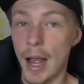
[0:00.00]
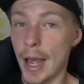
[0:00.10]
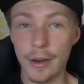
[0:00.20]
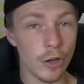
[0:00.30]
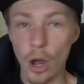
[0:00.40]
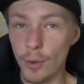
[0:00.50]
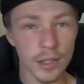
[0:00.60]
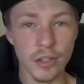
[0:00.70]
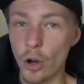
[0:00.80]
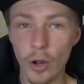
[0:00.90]
And no,
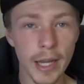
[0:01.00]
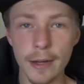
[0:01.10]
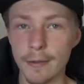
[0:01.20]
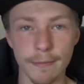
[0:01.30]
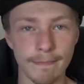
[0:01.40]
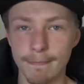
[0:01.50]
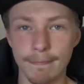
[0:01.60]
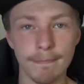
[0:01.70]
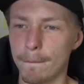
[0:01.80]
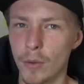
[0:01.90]
it's not in.
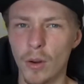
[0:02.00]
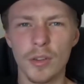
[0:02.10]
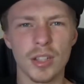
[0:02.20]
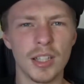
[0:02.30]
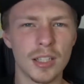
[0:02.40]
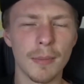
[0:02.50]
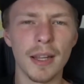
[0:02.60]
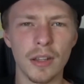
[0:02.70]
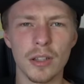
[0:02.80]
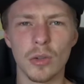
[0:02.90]
Obviously, to
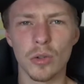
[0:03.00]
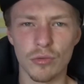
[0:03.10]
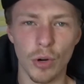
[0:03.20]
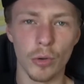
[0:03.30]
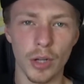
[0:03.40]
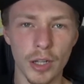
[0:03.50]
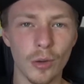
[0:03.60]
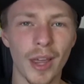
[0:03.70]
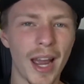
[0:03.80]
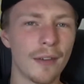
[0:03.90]
make the exhaust road
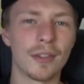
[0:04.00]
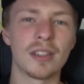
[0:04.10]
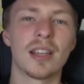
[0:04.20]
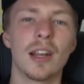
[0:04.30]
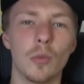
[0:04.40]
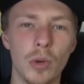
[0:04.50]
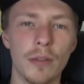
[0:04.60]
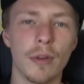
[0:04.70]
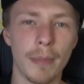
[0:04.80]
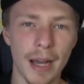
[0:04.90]
legal, they have to sell it
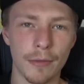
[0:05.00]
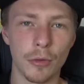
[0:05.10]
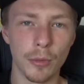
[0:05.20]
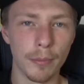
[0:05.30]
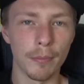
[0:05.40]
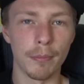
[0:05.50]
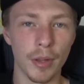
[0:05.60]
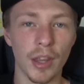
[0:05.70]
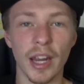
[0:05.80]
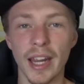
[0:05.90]
with a baffle,
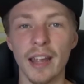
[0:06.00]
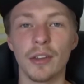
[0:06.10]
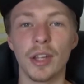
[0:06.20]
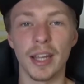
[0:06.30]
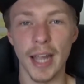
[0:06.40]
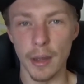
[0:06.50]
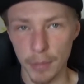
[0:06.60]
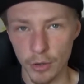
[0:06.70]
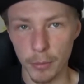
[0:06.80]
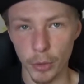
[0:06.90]
but it can
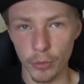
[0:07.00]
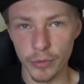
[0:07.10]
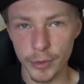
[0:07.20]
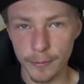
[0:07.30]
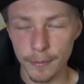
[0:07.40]
be removed.